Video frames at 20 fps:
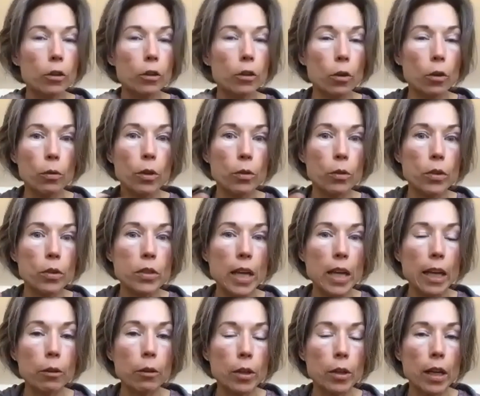there's a
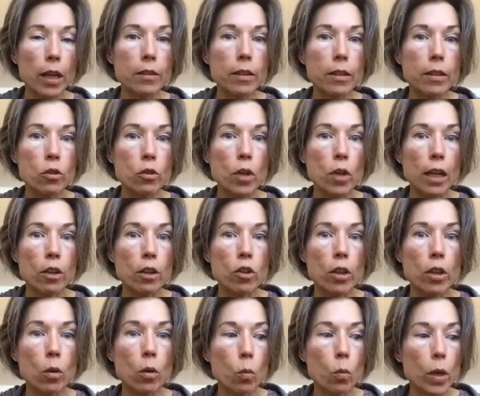tailored exit strategy
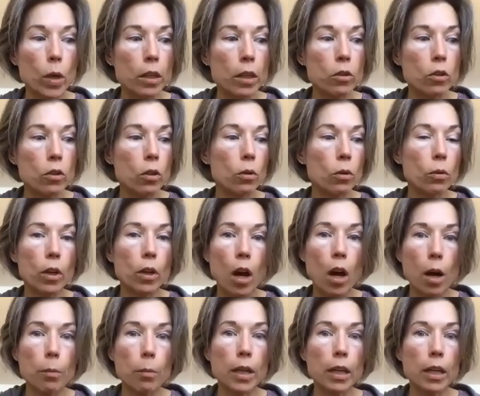that we can do, the
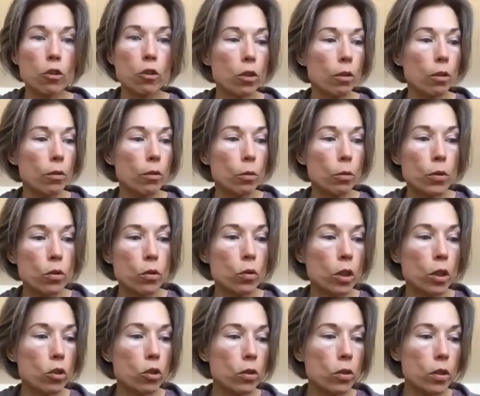combination of the
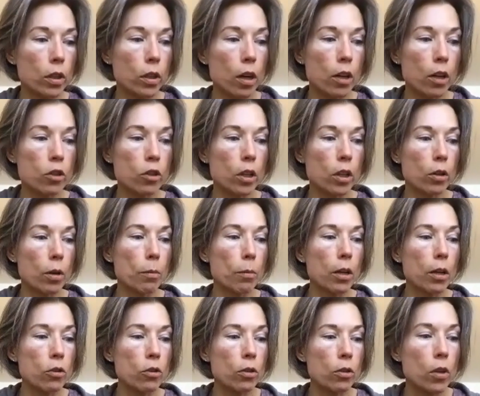restrictions, the cautionary
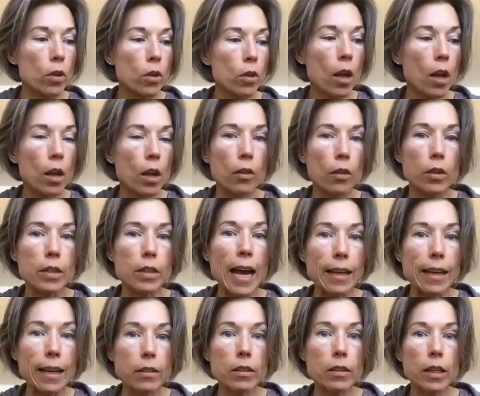measures, the
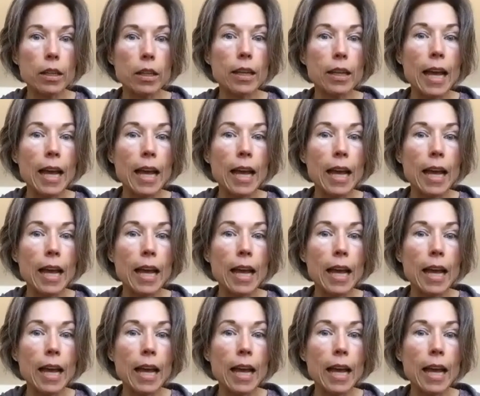testing,